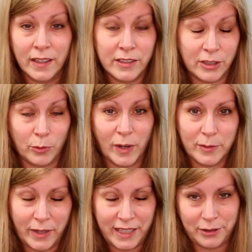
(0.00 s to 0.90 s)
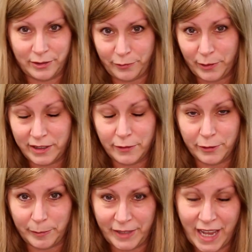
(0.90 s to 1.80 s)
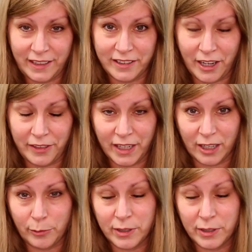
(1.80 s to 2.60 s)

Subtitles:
So one way to avoid them from landing on there,